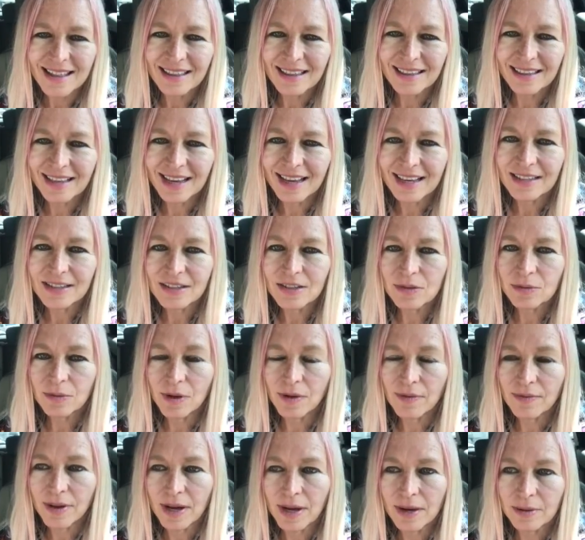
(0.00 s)
The last
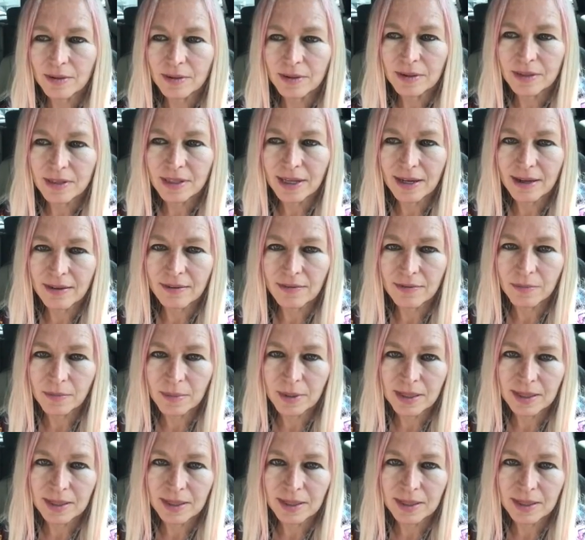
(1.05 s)
12 hours have